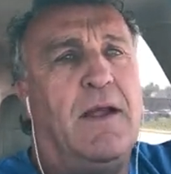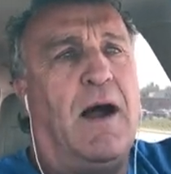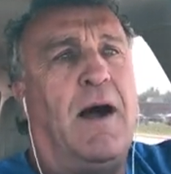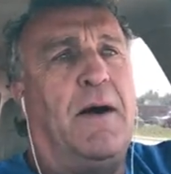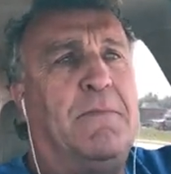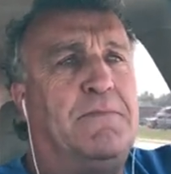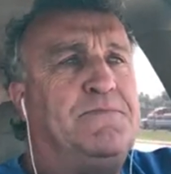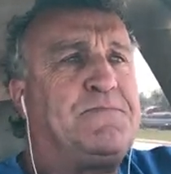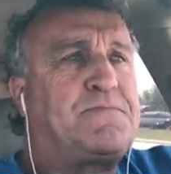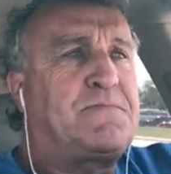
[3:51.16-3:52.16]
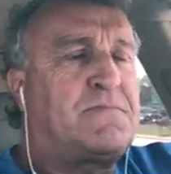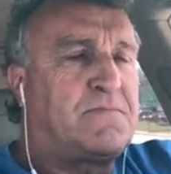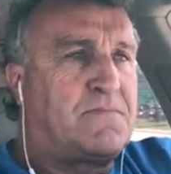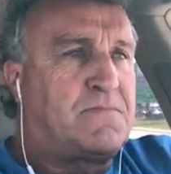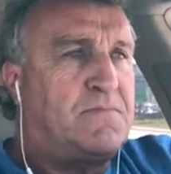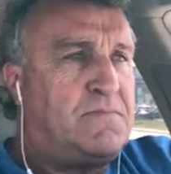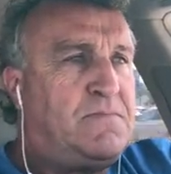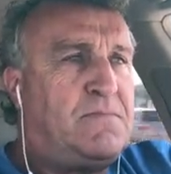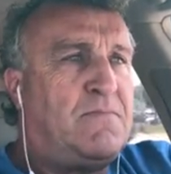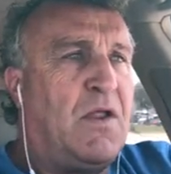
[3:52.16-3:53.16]
um,
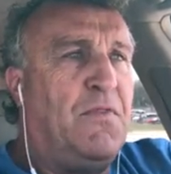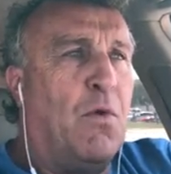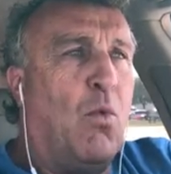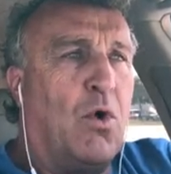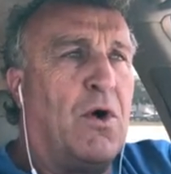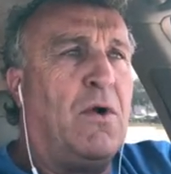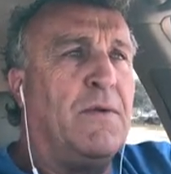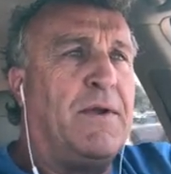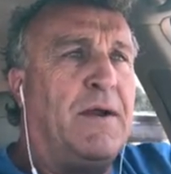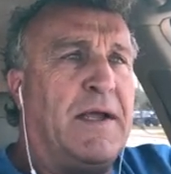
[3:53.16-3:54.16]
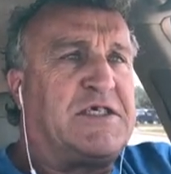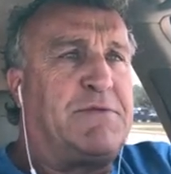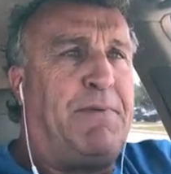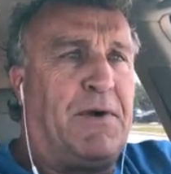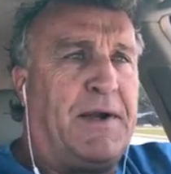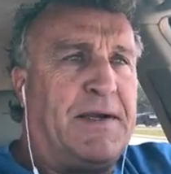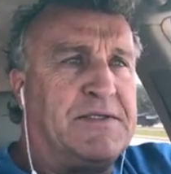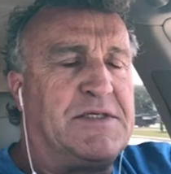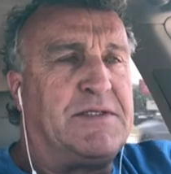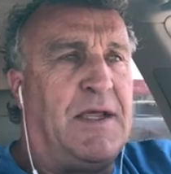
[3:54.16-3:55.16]
the world
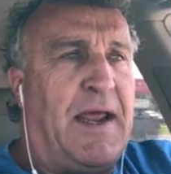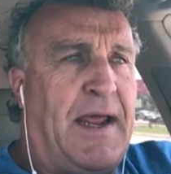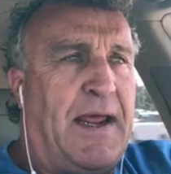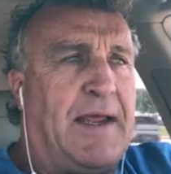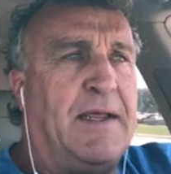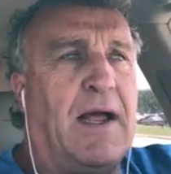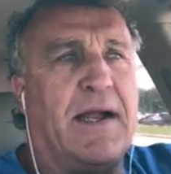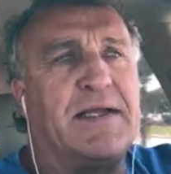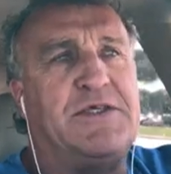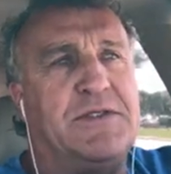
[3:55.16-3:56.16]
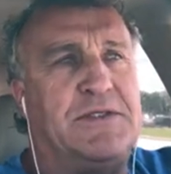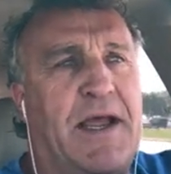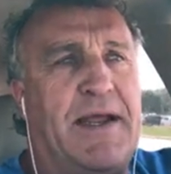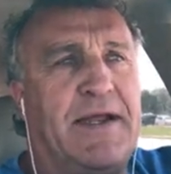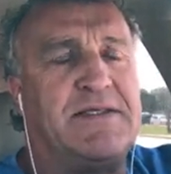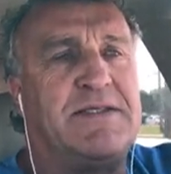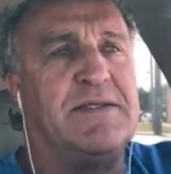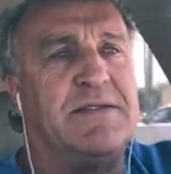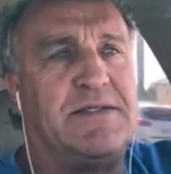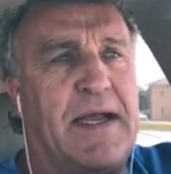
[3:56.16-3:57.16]
experienced a, I guess you'd say, its
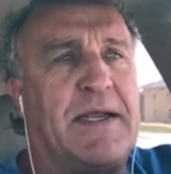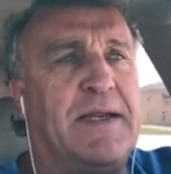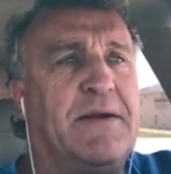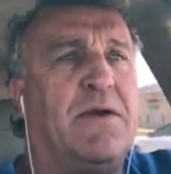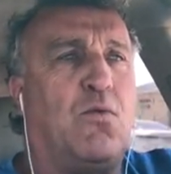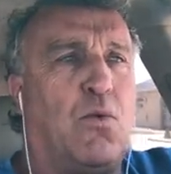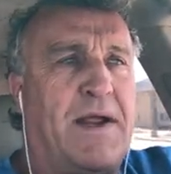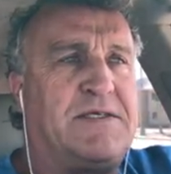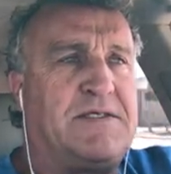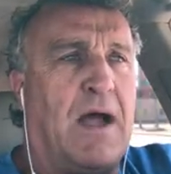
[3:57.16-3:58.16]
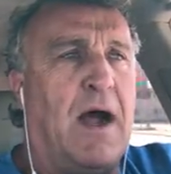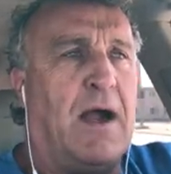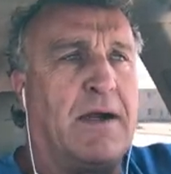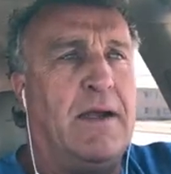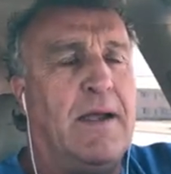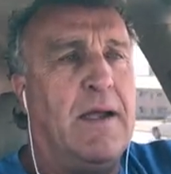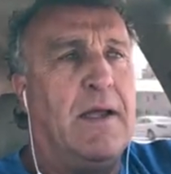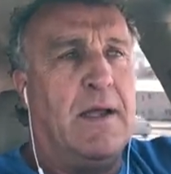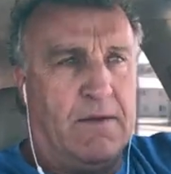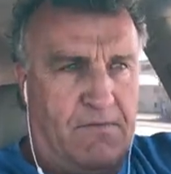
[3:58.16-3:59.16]
second Reichstag
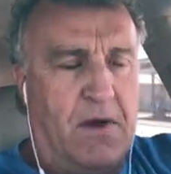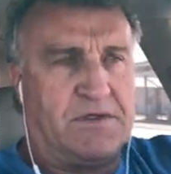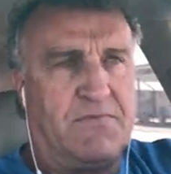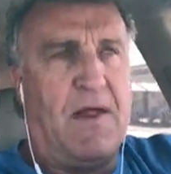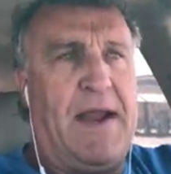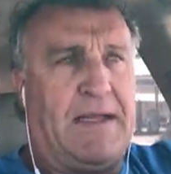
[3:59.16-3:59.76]
false flag